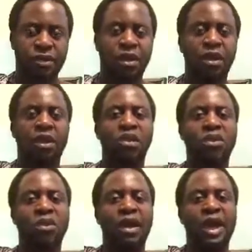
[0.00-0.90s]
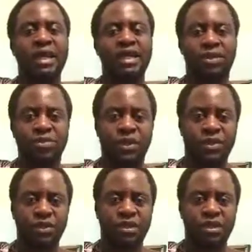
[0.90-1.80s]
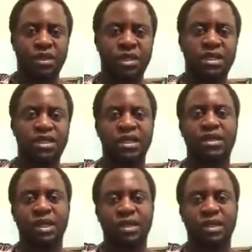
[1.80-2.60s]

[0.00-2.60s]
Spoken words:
Look at the situation in Syria.